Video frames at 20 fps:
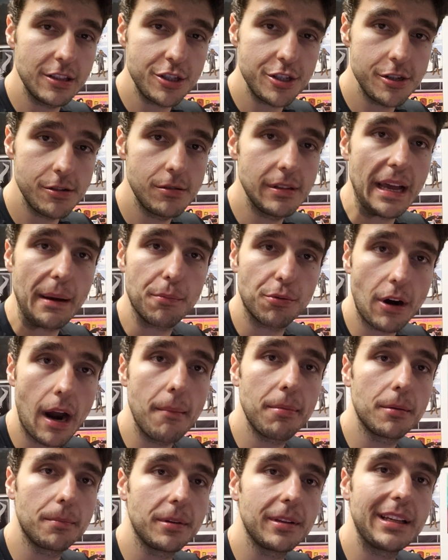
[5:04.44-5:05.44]
issue, that
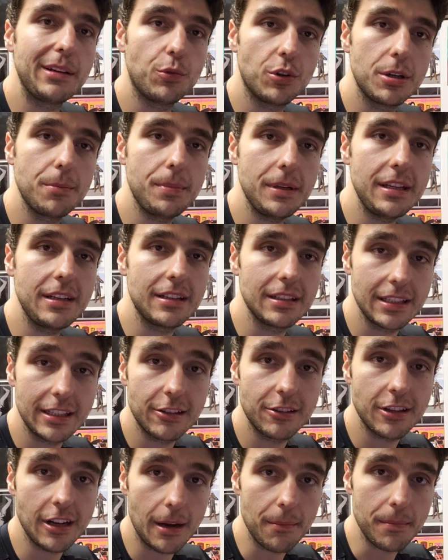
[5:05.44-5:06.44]
probably would be
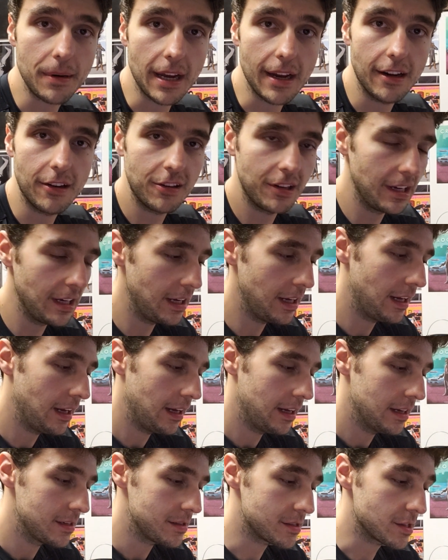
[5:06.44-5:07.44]
cleared up now.
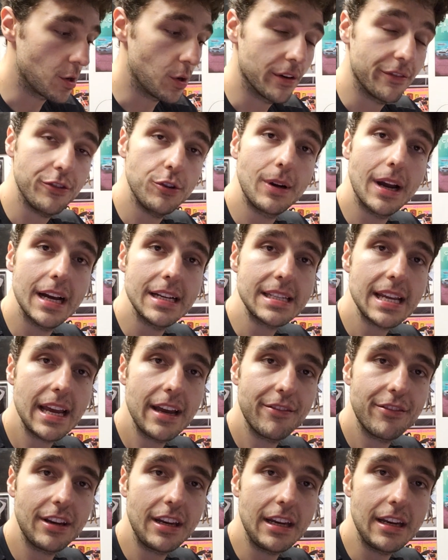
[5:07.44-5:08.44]
So if you guys
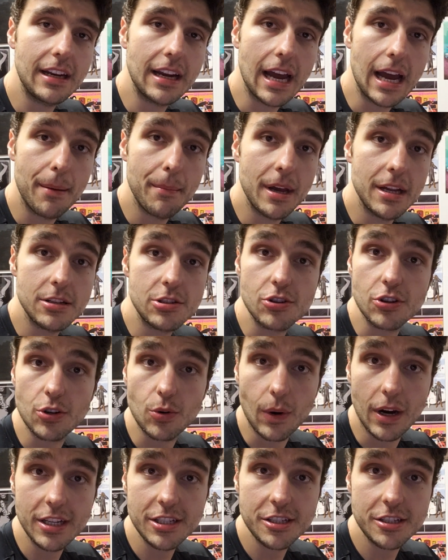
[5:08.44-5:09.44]
have any comments or
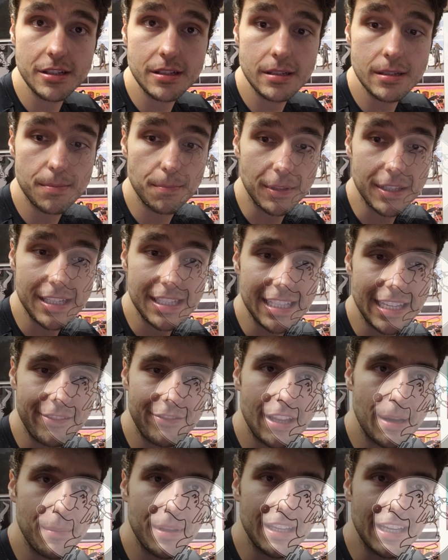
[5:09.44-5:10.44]
questions, please
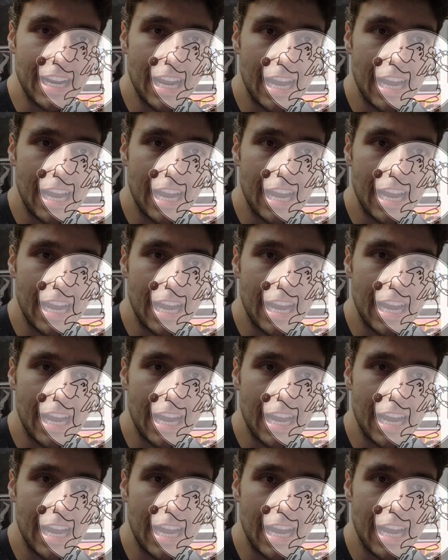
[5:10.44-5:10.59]
leave them in the